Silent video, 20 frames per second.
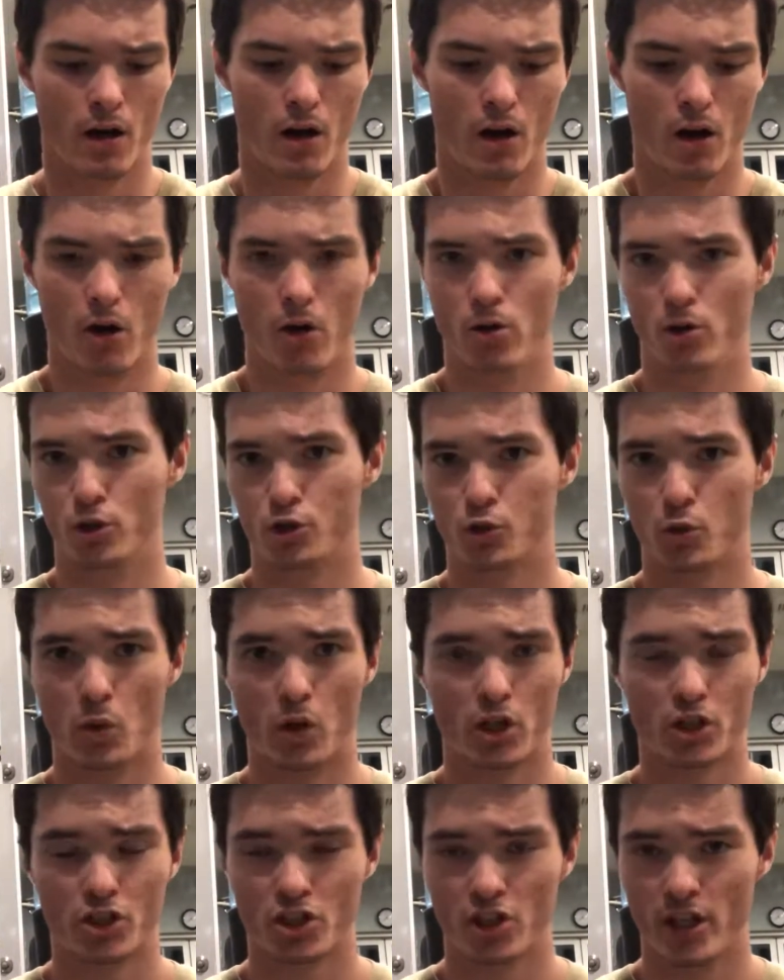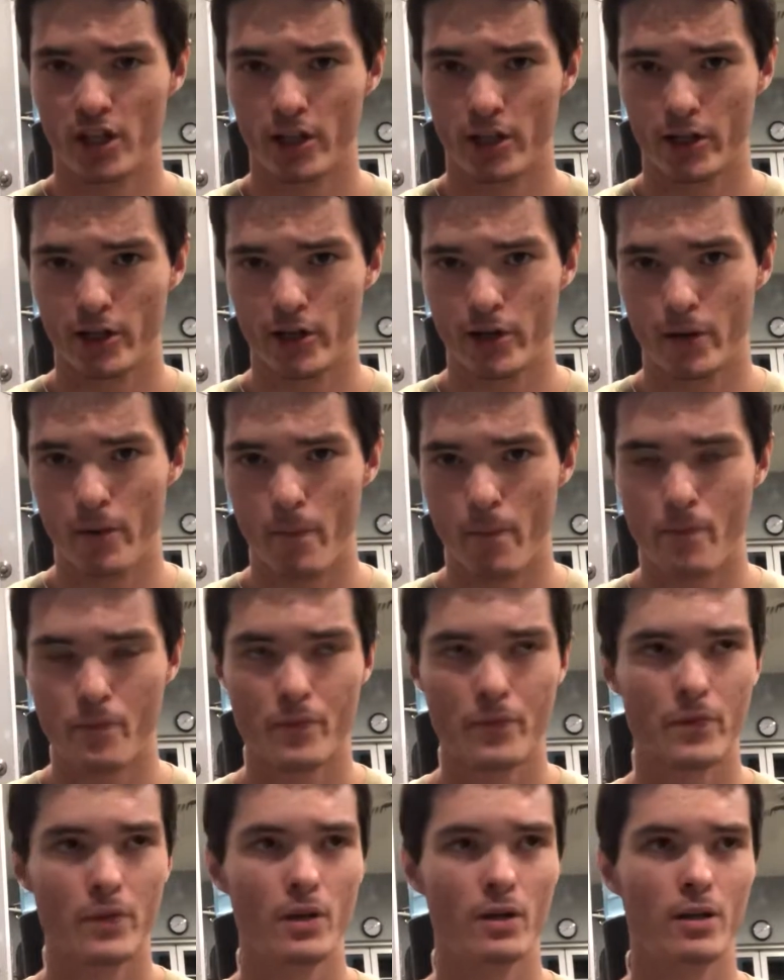Arnold Schwarzenegger,
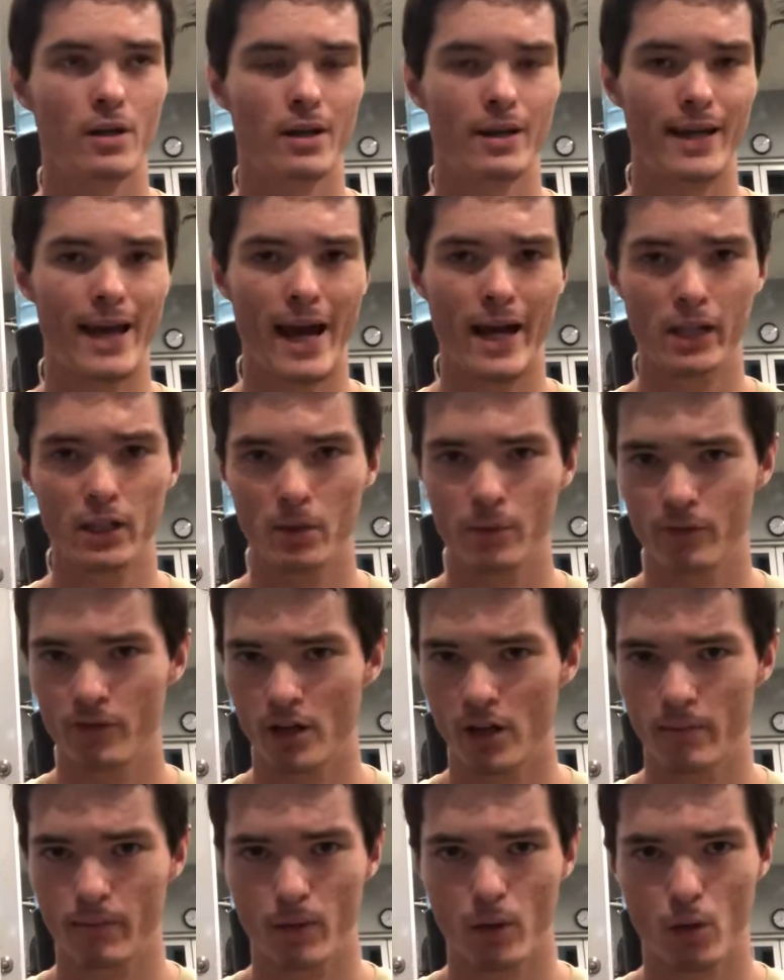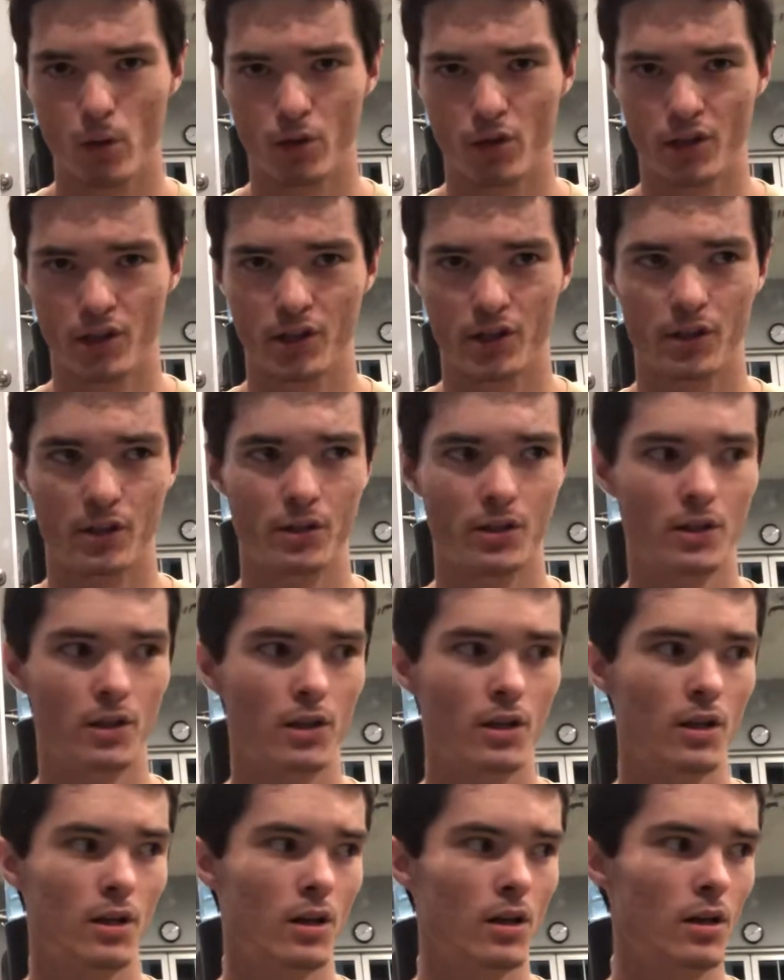Callum Von Moger,
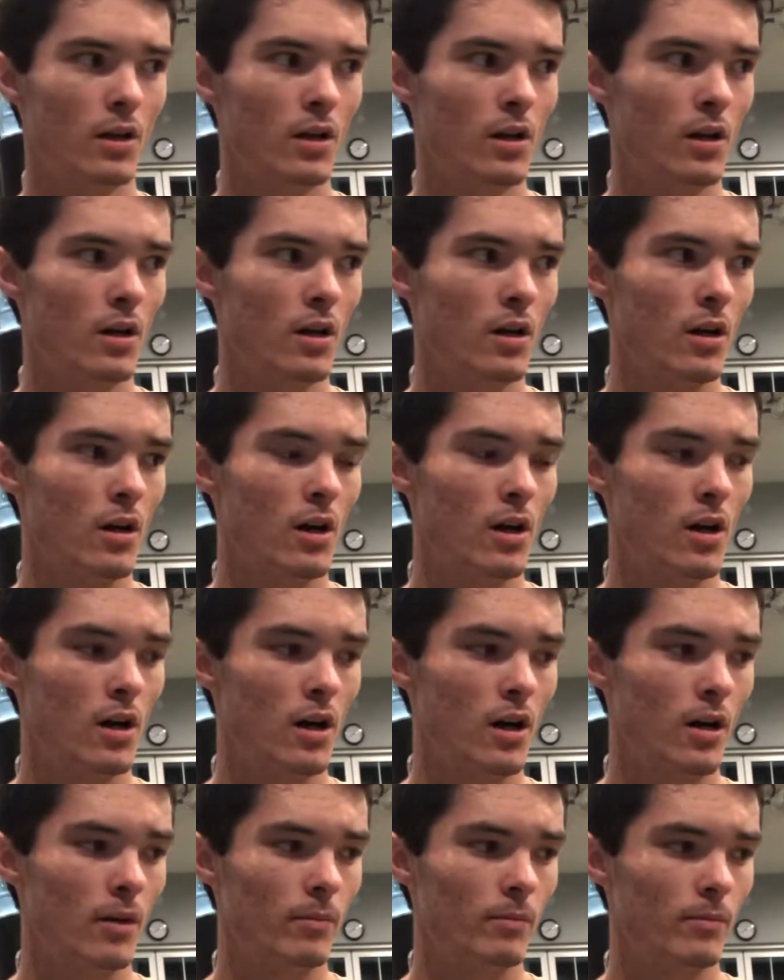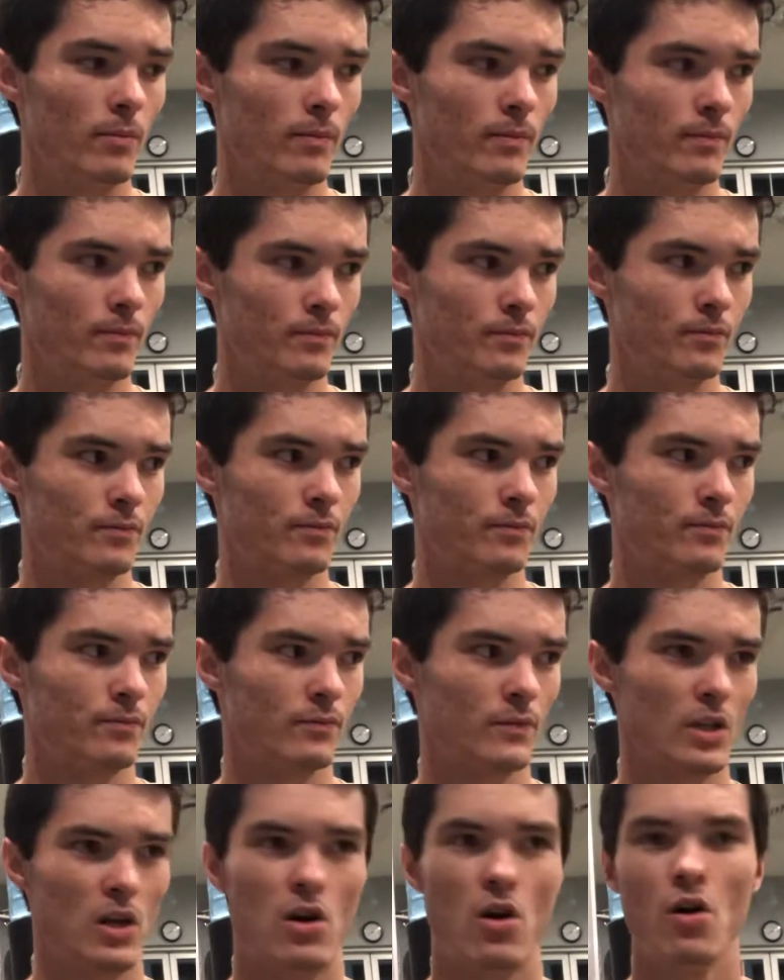
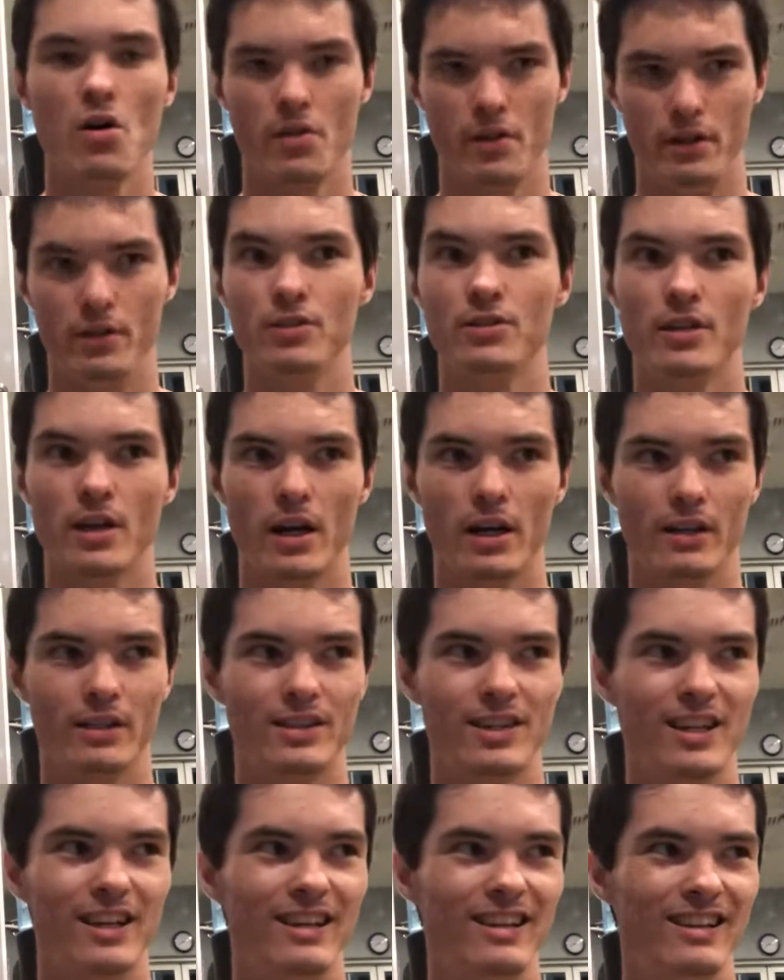all of these guys.